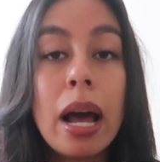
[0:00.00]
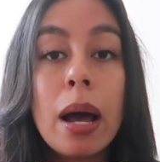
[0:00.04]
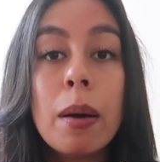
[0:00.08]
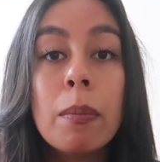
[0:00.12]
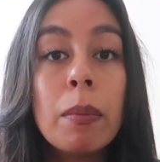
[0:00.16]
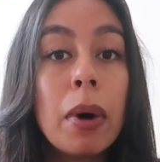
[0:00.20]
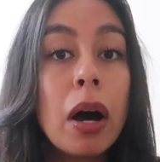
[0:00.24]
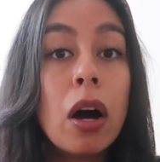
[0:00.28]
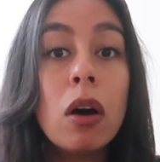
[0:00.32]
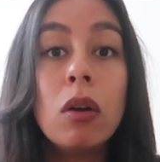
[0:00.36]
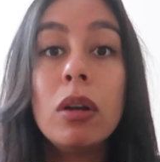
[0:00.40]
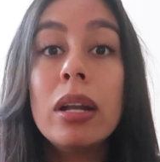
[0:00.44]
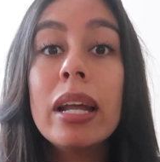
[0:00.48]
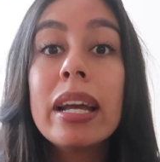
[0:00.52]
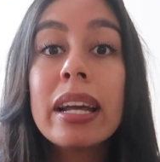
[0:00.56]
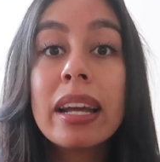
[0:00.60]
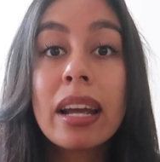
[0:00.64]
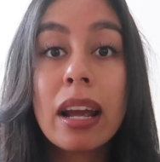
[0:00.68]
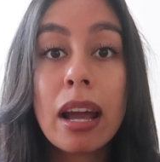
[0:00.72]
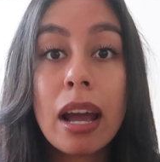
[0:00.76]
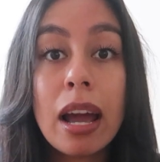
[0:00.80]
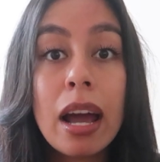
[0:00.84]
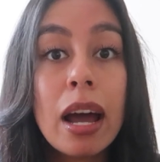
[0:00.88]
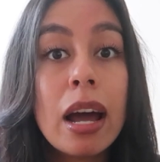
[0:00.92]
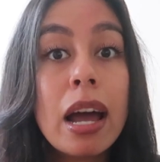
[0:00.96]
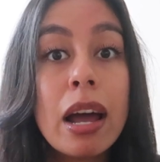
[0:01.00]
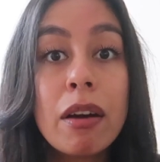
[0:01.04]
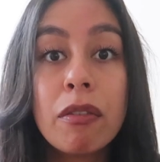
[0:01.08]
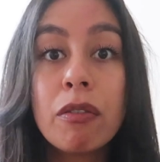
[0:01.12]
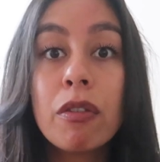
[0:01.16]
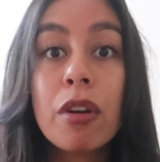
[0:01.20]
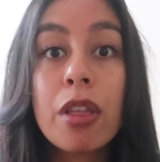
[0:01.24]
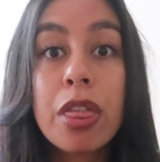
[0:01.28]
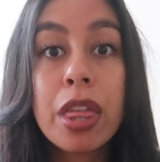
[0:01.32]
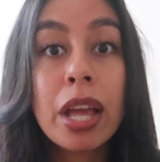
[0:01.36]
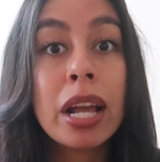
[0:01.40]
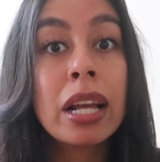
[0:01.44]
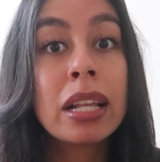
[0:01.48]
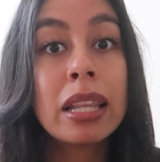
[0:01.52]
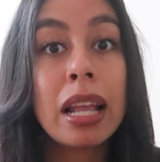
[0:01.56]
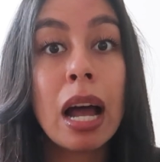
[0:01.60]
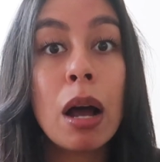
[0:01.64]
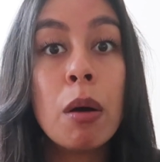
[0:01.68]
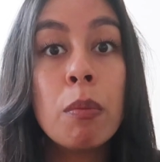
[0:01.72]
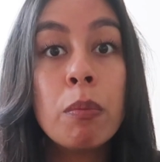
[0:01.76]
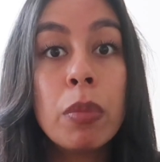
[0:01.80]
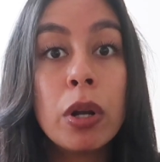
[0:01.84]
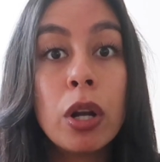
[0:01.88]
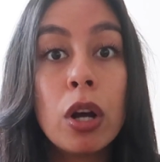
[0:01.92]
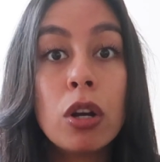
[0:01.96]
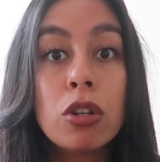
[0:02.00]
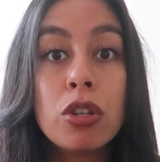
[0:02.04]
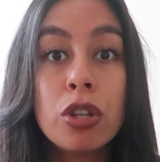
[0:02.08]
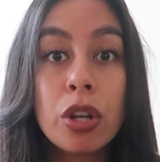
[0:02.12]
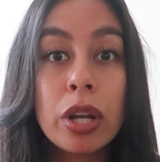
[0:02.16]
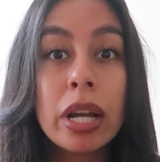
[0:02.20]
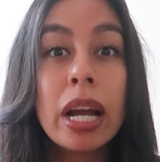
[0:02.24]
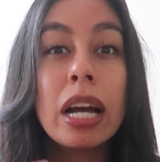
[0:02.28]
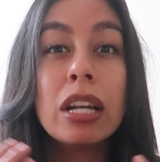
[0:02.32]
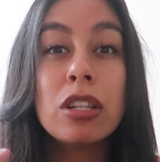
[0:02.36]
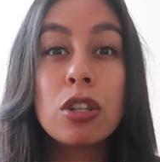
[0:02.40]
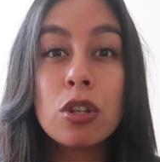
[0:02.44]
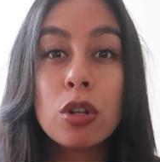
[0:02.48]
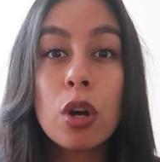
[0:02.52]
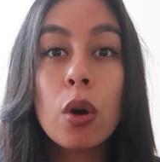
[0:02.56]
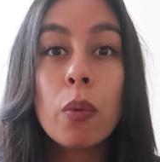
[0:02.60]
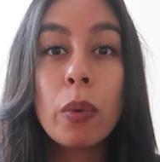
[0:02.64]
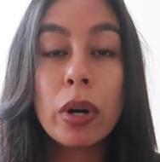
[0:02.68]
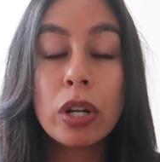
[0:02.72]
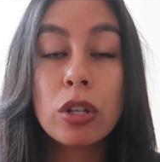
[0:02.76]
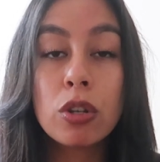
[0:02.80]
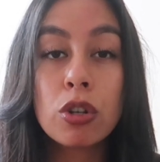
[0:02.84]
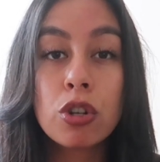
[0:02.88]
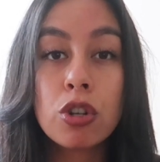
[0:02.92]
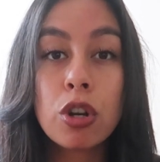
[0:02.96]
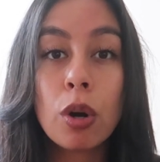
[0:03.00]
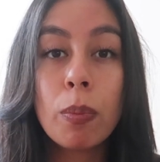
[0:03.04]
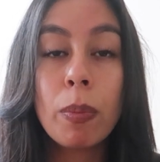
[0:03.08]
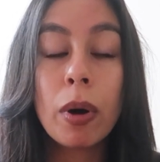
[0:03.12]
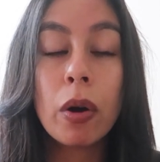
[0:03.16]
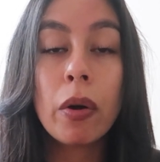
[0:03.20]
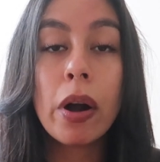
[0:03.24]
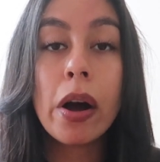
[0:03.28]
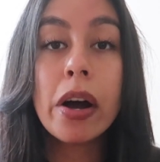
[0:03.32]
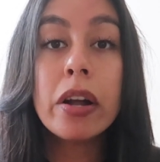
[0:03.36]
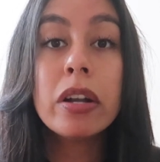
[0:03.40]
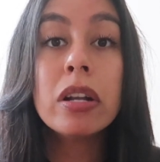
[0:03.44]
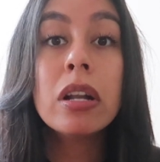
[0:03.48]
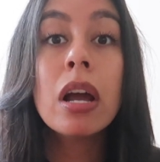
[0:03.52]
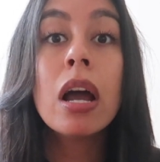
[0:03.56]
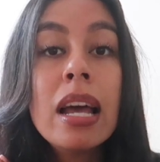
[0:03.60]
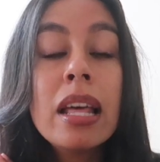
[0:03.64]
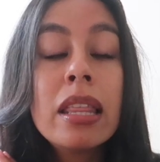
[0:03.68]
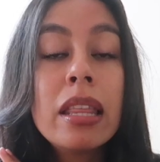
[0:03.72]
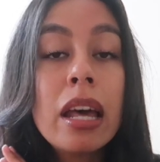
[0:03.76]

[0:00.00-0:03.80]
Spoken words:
I'll link everything down below so you guys know where to shop around.